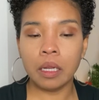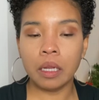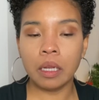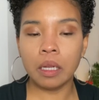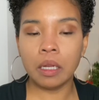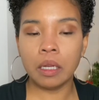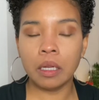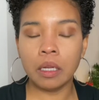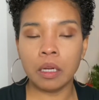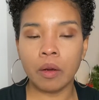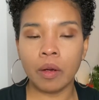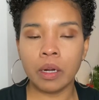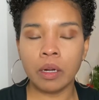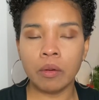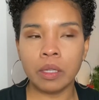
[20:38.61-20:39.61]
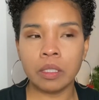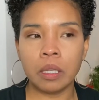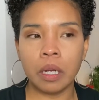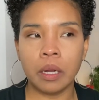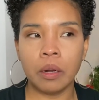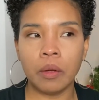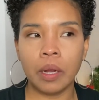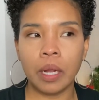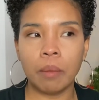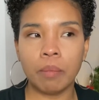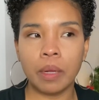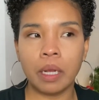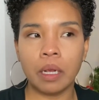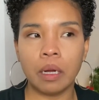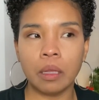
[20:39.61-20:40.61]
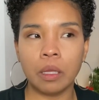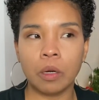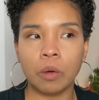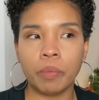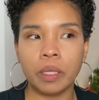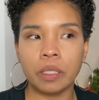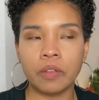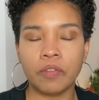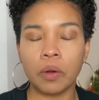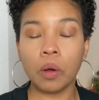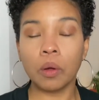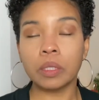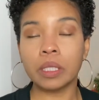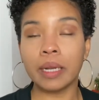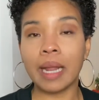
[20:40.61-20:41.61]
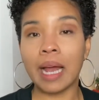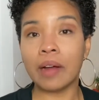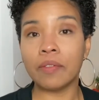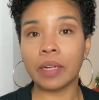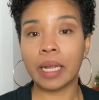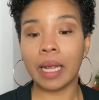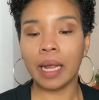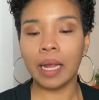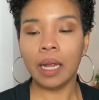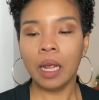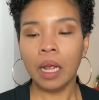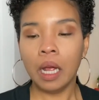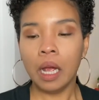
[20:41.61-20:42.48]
I know it can be a little bit difficult to navigate,